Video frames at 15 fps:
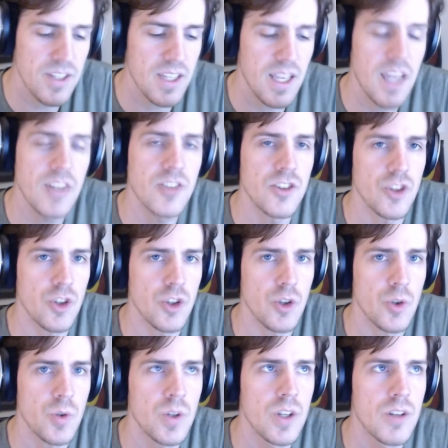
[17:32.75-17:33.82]
it can
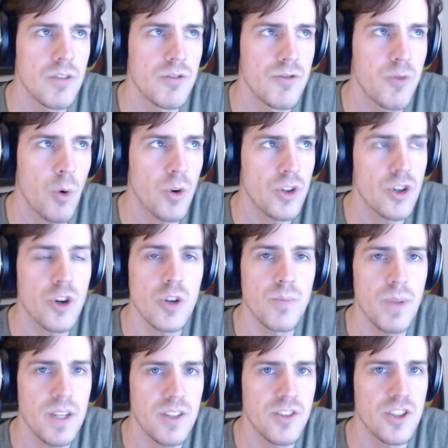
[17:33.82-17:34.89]
do for
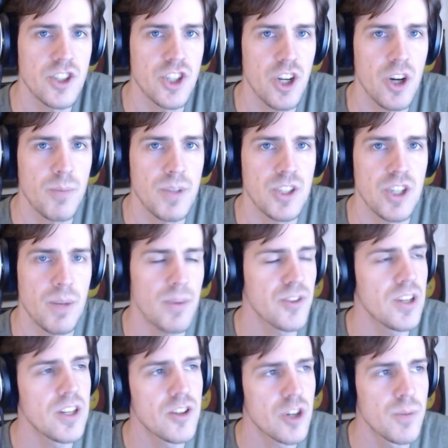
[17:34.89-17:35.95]
turn-based JRPG. I'm not
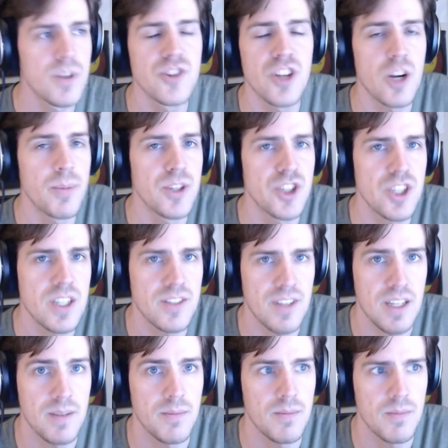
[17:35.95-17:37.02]
saying turn-based JRPG is
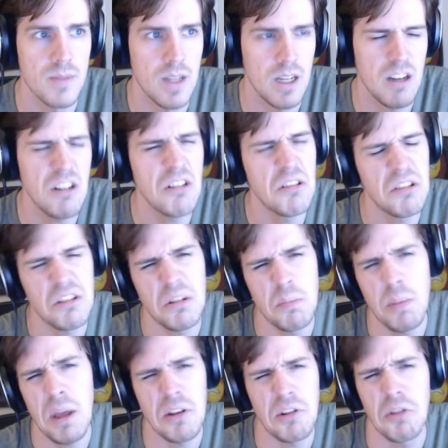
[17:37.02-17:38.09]
it's the
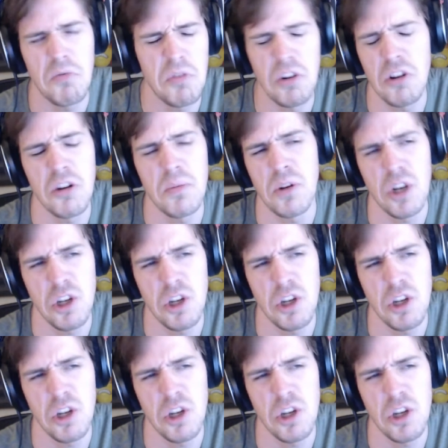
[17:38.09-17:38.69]
best for turn-based